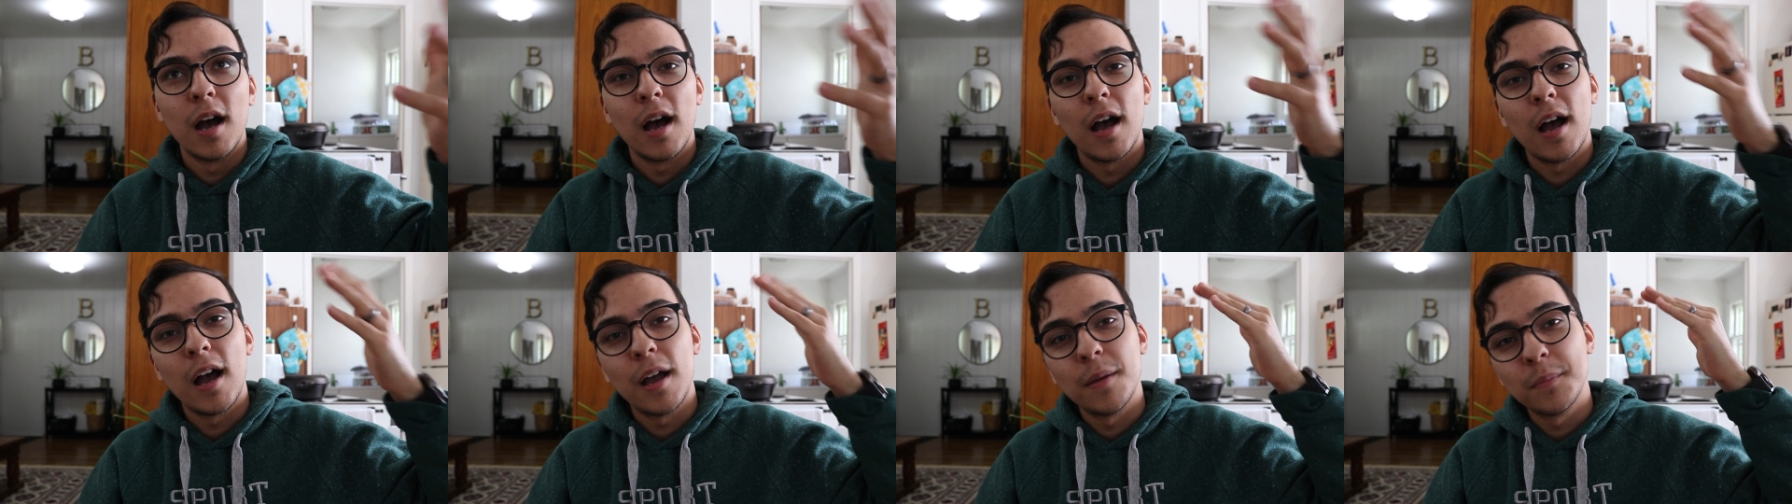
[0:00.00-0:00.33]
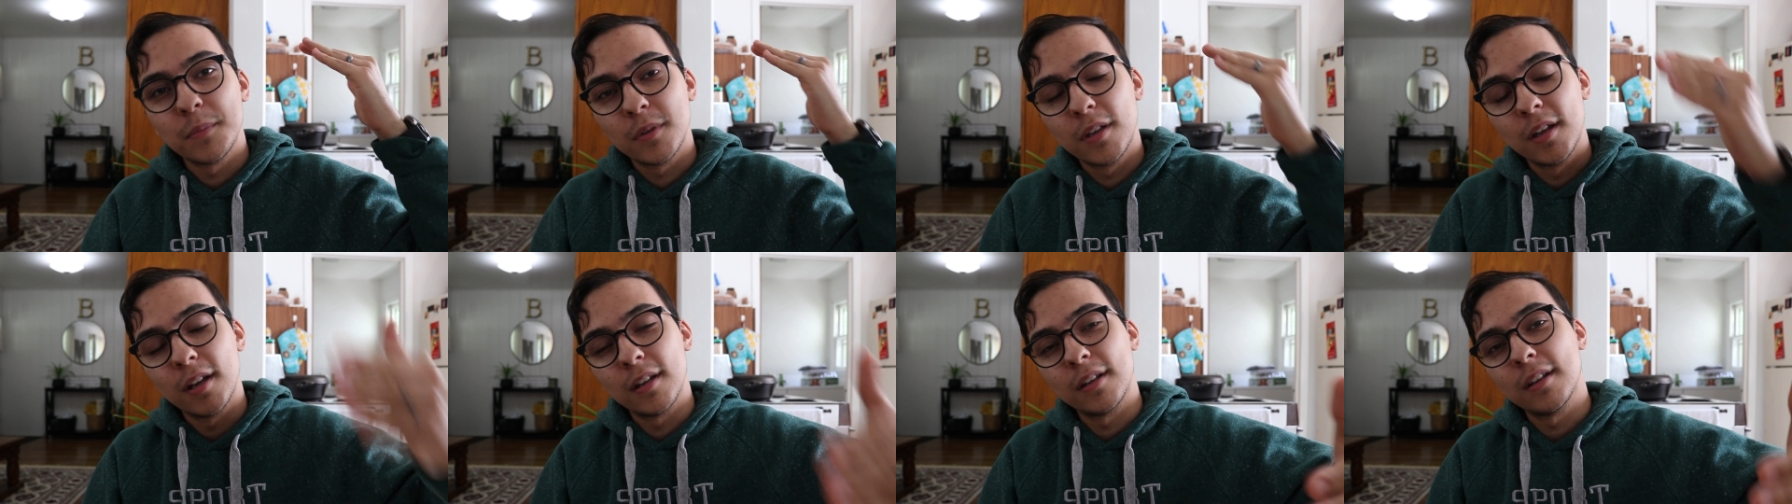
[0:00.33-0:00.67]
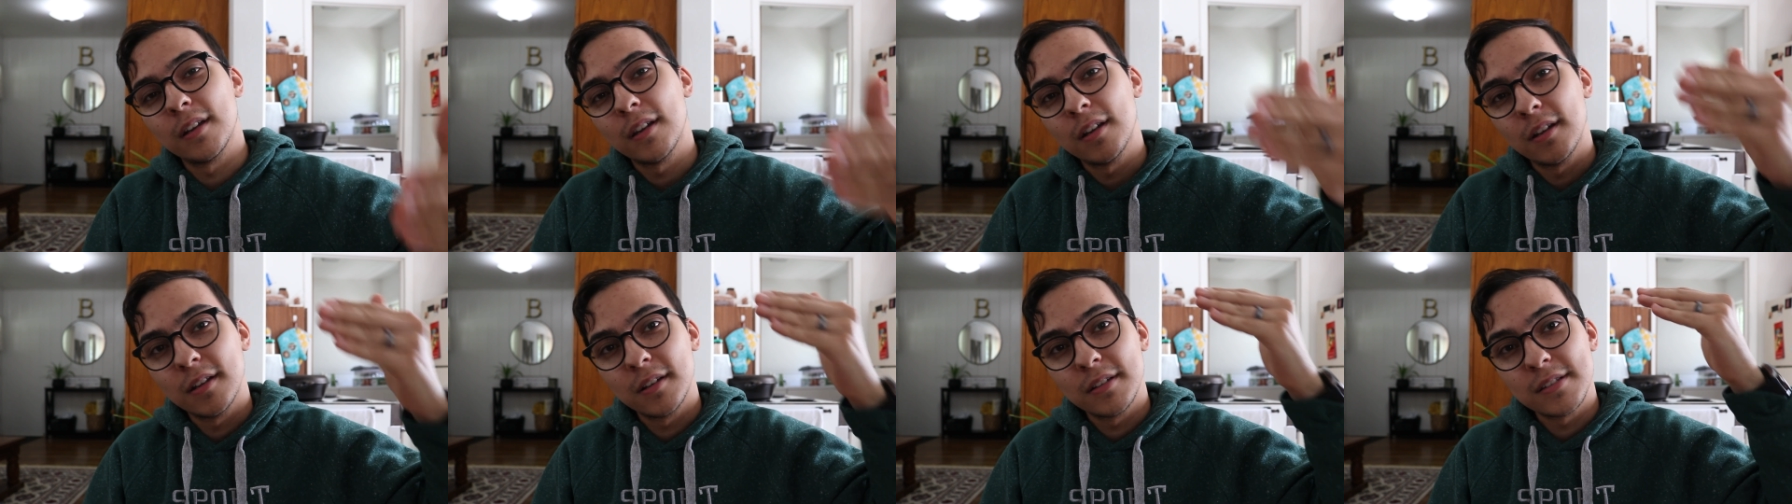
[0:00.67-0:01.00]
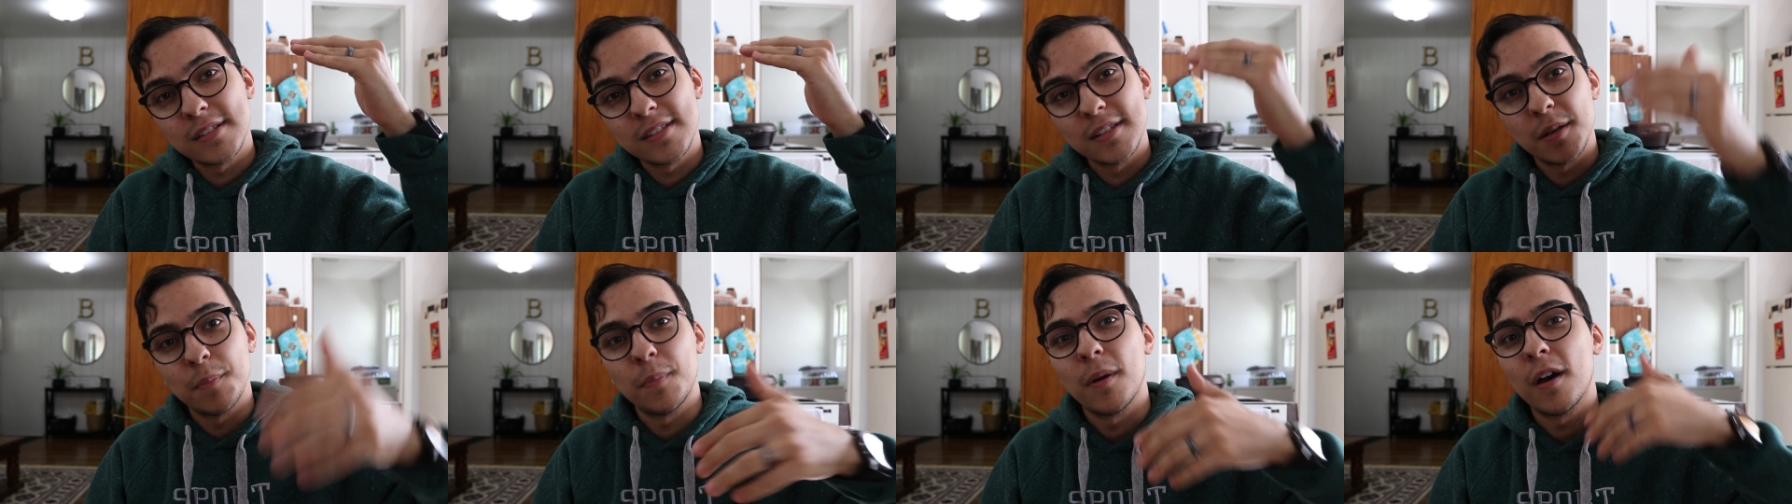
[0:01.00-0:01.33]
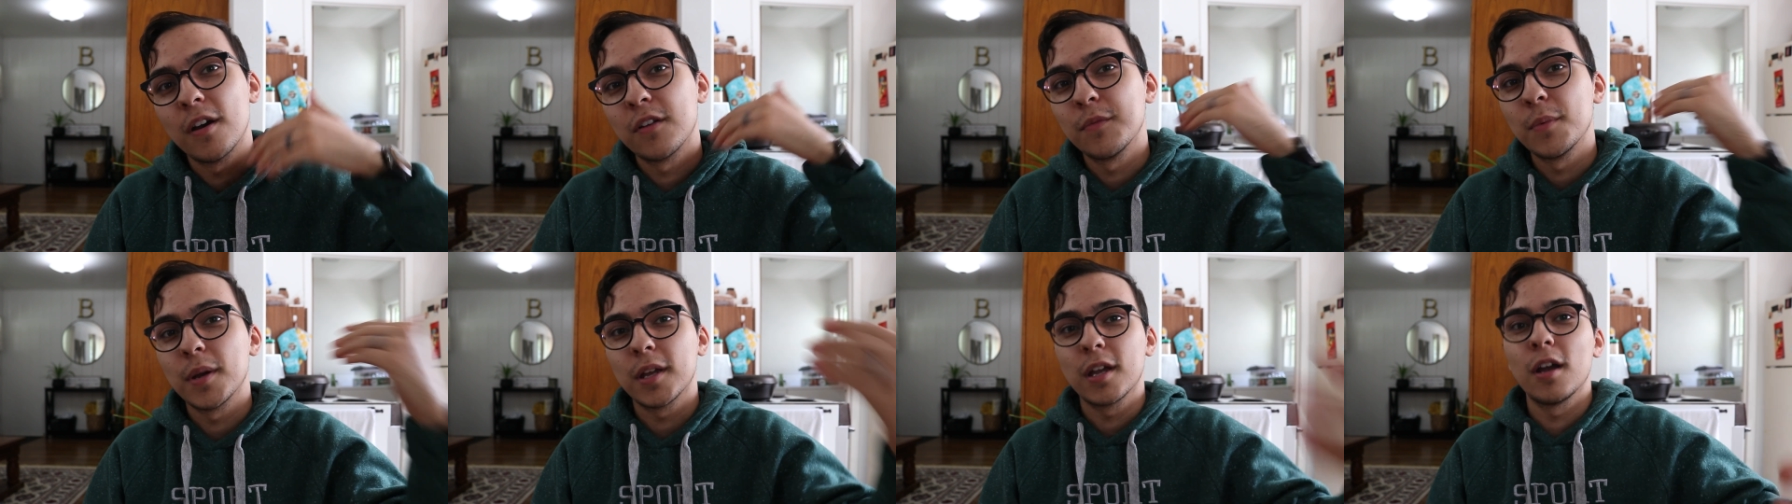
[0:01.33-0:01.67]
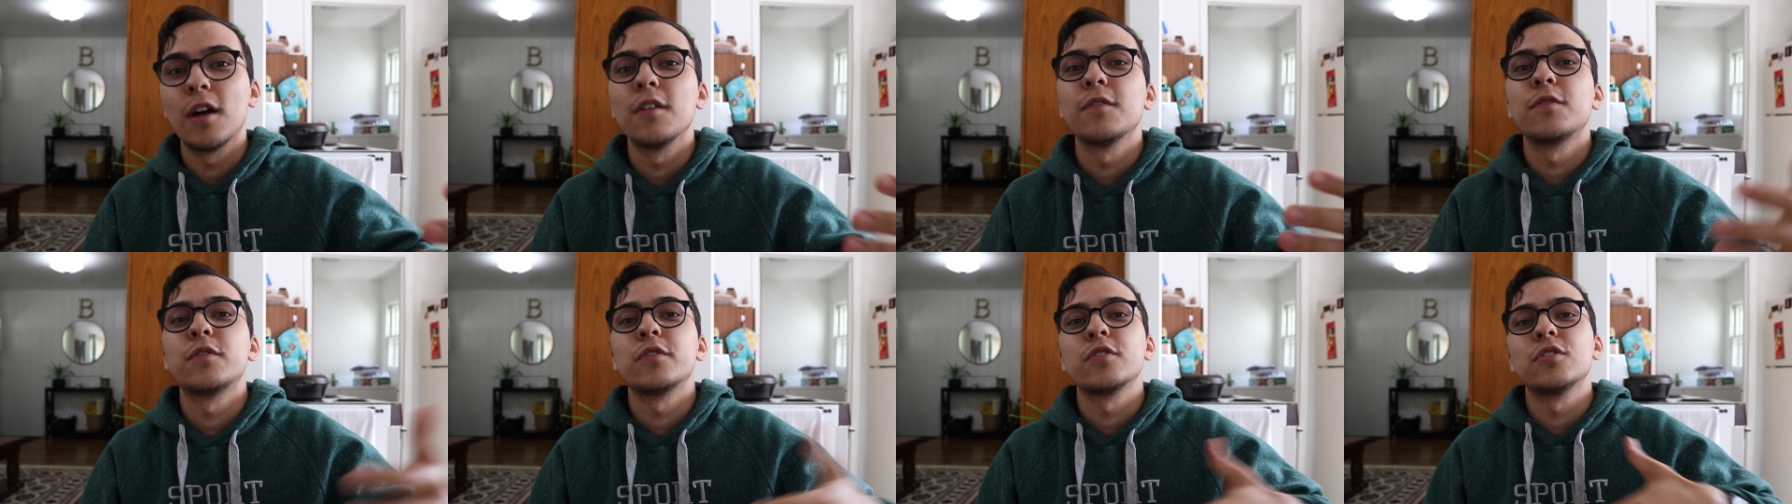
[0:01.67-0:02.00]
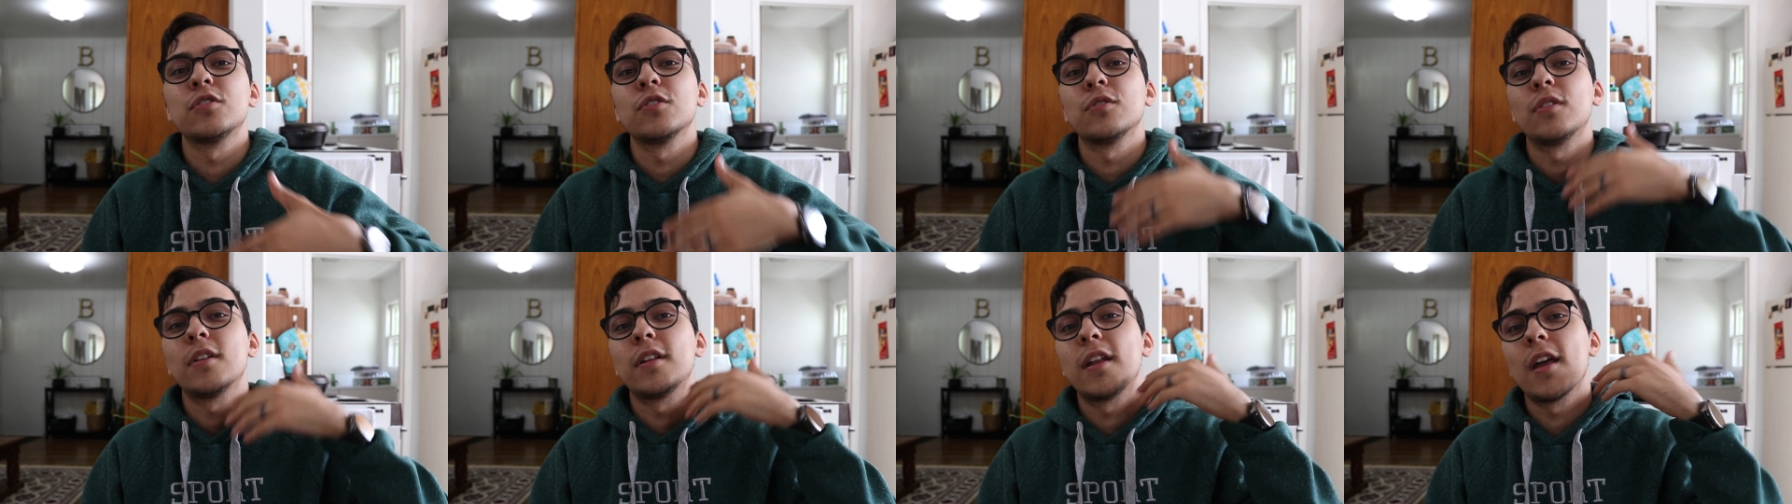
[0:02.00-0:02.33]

I'm gonna step out of my comfort zone